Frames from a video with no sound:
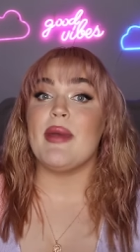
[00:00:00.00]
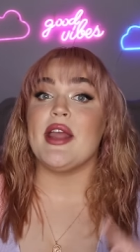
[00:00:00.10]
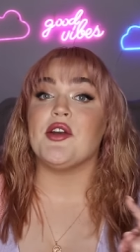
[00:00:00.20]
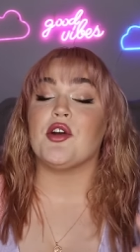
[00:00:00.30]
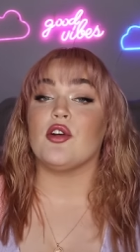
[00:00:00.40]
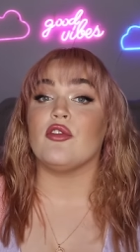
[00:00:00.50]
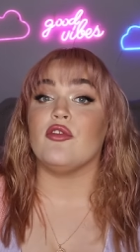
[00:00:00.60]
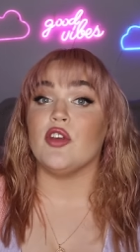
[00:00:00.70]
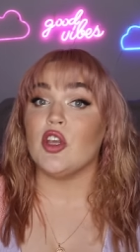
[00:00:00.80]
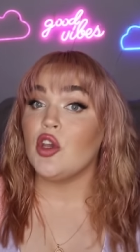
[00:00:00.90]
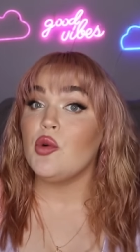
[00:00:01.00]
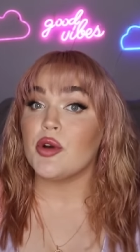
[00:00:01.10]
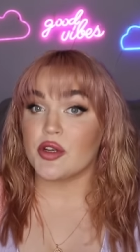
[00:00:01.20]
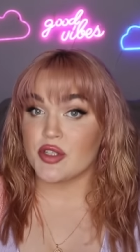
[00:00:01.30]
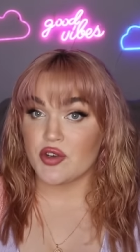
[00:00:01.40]
in her
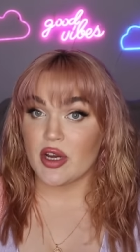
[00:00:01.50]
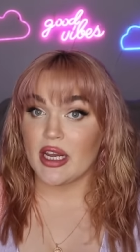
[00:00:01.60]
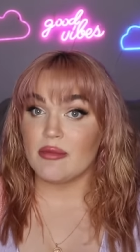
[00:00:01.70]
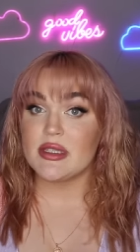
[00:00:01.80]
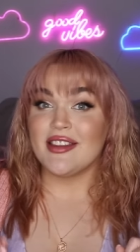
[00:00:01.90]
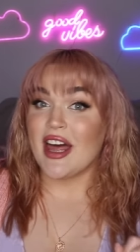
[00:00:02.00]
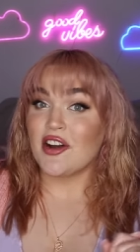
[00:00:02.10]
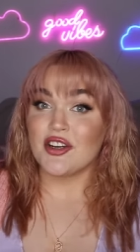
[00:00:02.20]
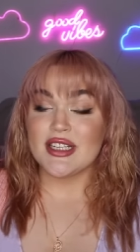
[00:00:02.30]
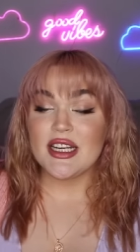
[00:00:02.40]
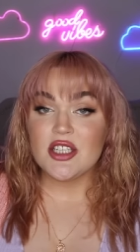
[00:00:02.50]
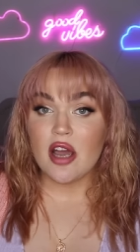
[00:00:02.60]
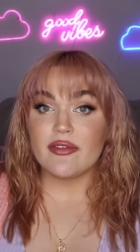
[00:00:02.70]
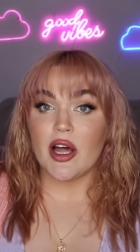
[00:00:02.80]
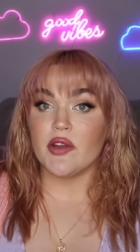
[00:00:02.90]
viewers' dreams, that her
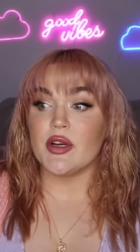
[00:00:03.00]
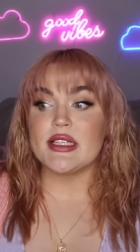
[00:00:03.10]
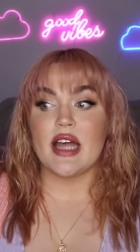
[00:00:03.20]
TikTok followers,